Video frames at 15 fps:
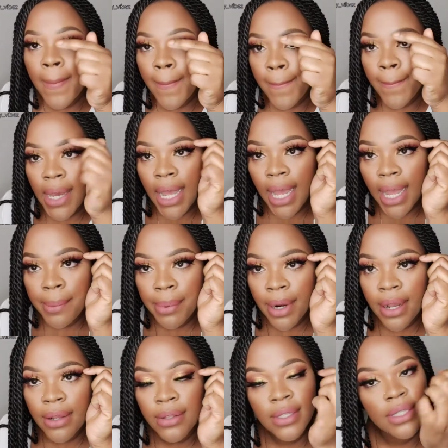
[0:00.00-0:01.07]
my
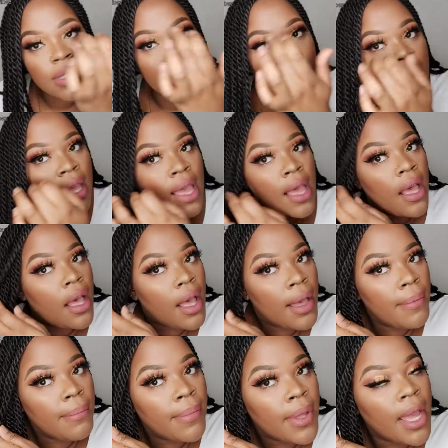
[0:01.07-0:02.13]
eyebrows.
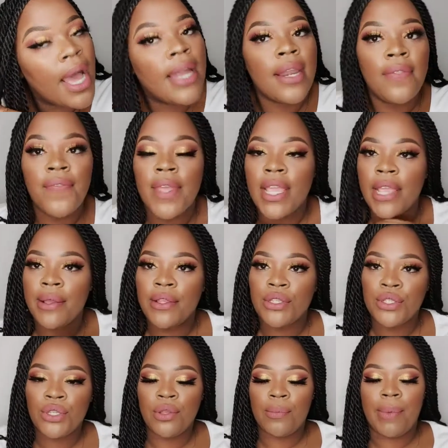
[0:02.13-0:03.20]
I didn't think it
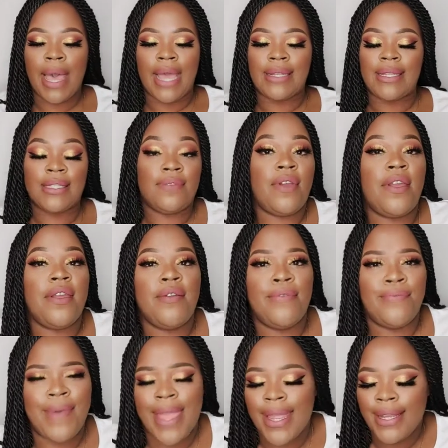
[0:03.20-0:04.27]
was too bad. It's very
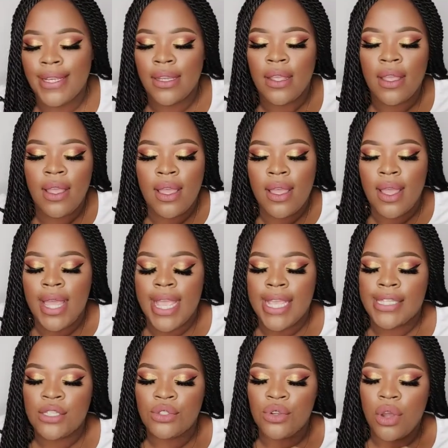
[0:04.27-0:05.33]
faint.
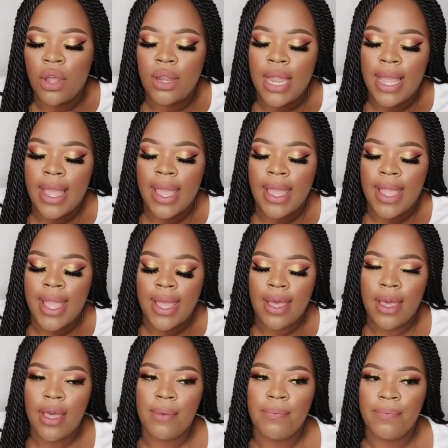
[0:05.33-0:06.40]
It's not like
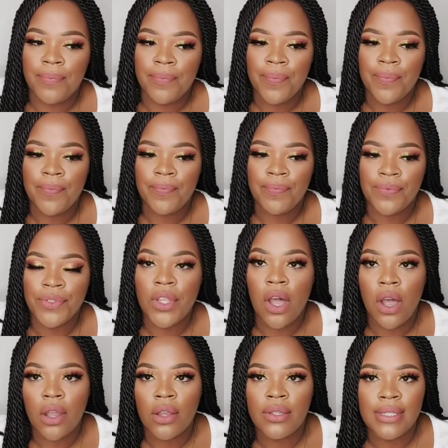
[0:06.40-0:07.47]
a
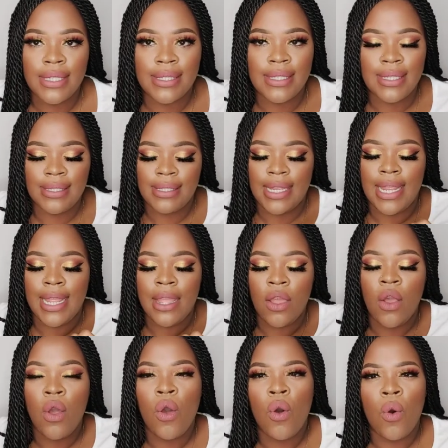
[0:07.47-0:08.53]
dark consistency
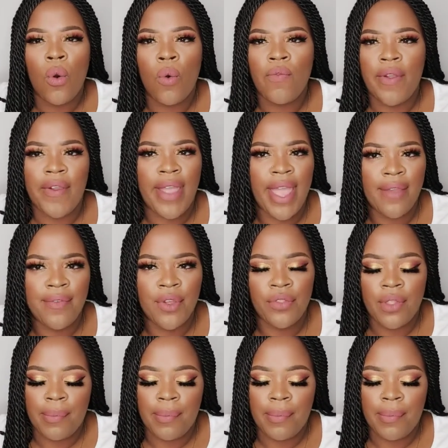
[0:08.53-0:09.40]
or very heavy on the